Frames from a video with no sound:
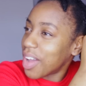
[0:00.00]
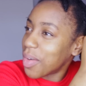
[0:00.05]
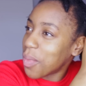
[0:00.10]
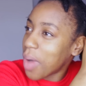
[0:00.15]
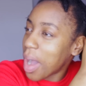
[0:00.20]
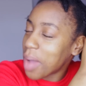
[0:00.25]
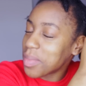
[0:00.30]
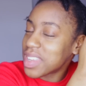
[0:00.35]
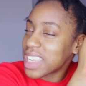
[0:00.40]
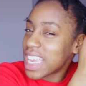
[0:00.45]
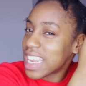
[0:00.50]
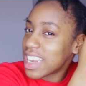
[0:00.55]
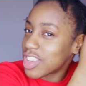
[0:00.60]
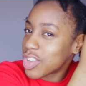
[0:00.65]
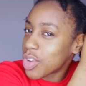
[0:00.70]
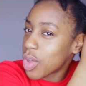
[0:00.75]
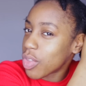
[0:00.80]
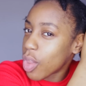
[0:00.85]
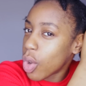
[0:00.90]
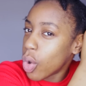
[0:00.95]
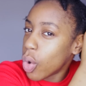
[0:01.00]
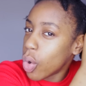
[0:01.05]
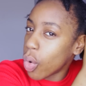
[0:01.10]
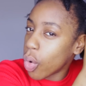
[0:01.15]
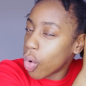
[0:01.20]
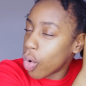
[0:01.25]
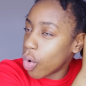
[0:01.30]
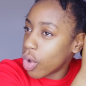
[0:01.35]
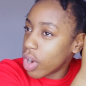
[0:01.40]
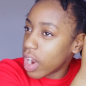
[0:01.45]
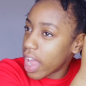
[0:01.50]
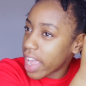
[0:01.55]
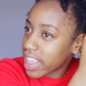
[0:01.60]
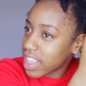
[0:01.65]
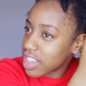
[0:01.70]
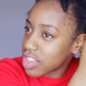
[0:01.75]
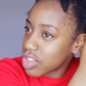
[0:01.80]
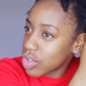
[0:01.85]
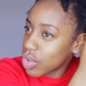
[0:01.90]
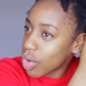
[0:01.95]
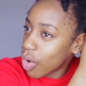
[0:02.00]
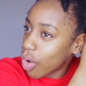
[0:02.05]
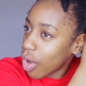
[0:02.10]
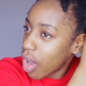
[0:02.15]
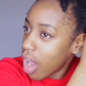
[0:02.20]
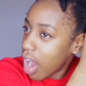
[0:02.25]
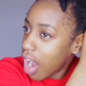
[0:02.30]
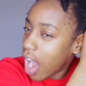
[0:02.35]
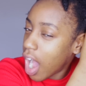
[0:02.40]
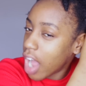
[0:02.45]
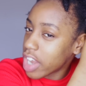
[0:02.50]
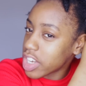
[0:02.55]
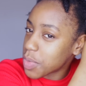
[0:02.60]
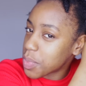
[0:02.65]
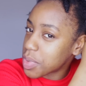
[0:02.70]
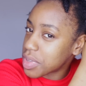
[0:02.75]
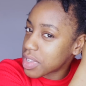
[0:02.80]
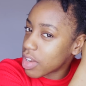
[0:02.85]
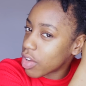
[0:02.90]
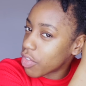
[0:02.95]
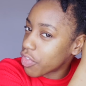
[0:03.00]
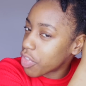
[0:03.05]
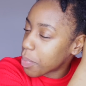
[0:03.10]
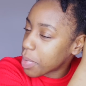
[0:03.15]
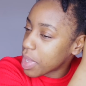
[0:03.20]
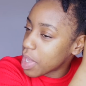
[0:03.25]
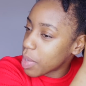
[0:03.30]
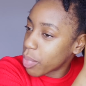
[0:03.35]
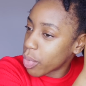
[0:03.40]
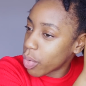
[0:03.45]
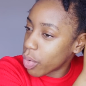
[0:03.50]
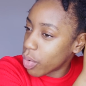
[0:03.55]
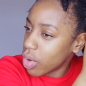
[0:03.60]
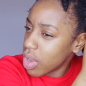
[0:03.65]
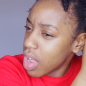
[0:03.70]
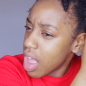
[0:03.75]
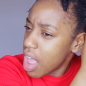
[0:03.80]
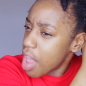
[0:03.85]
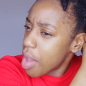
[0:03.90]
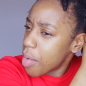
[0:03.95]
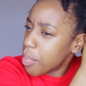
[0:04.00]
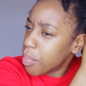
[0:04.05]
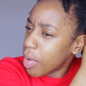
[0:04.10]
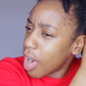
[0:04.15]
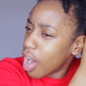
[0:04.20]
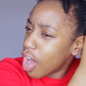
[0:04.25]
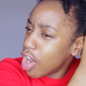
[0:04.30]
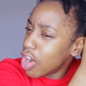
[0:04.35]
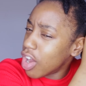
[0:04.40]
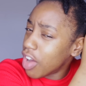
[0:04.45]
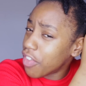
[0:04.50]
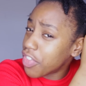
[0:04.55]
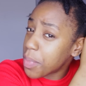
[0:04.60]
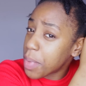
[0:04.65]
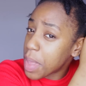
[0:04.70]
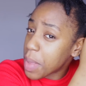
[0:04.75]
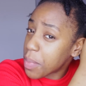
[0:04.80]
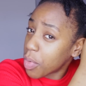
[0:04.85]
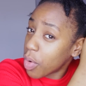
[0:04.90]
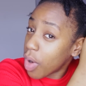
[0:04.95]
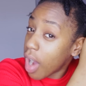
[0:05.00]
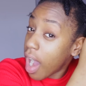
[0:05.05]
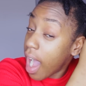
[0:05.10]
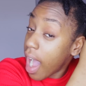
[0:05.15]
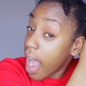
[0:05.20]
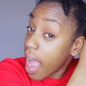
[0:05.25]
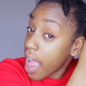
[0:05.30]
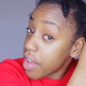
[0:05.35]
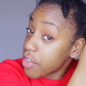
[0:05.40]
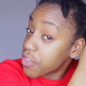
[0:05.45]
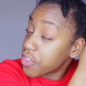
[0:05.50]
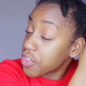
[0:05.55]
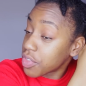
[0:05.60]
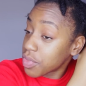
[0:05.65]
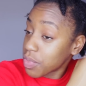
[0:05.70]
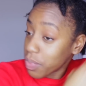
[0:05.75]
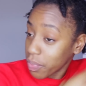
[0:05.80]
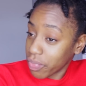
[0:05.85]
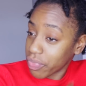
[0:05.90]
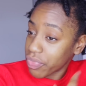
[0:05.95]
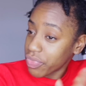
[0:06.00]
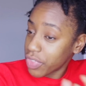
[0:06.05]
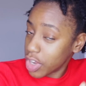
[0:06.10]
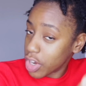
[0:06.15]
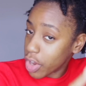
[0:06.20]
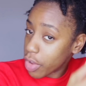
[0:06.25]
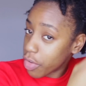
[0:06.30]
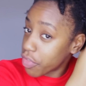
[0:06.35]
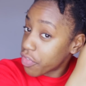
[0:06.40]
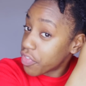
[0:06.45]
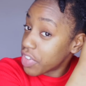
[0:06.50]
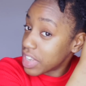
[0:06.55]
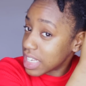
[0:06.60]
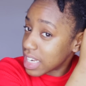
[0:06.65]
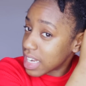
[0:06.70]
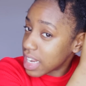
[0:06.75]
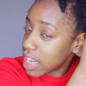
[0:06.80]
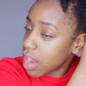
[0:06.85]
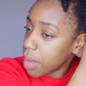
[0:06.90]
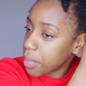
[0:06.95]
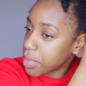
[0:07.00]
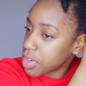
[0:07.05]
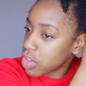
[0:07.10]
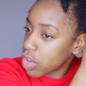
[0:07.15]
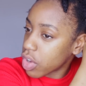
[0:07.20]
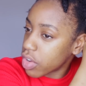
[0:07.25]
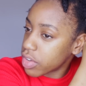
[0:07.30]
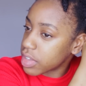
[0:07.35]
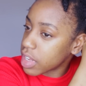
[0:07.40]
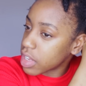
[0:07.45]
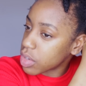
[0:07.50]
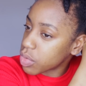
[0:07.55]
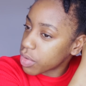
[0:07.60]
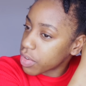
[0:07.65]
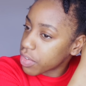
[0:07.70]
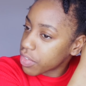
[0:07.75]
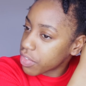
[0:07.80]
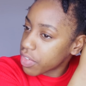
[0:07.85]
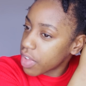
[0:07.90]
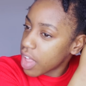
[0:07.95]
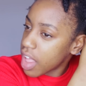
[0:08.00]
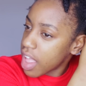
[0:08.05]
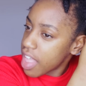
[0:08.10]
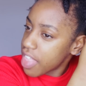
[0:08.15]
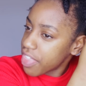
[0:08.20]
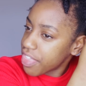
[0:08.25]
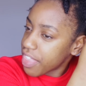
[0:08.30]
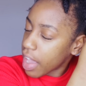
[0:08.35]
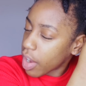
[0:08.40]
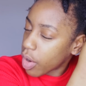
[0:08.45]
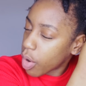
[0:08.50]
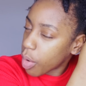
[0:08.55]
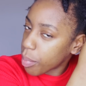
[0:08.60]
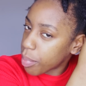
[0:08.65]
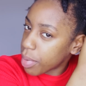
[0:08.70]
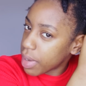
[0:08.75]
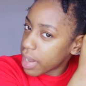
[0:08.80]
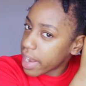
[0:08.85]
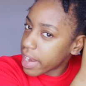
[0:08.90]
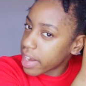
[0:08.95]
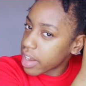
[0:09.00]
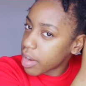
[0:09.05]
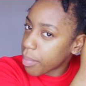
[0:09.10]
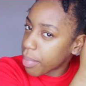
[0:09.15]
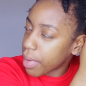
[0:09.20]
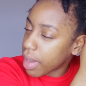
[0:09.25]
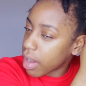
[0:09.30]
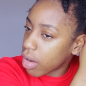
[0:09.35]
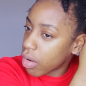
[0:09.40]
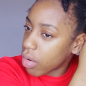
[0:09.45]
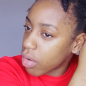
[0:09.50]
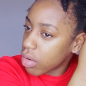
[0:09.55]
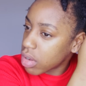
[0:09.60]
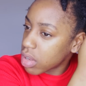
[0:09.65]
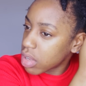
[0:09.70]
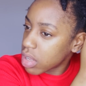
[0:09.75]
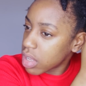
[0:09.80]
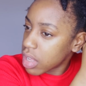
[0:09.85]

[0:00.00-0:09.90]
what I'm saying is not the law, like it's not 100% of the people, but a lot of the people I've, you know, physically come into contact with that complain about